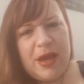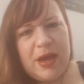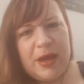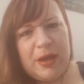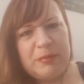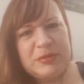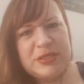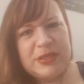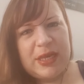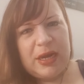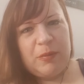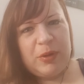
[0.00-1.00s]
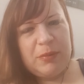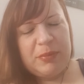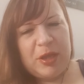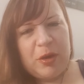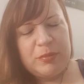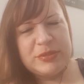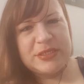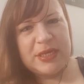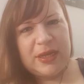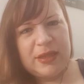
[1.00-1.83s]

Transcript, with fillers: um, so that I wouldn't be homesick.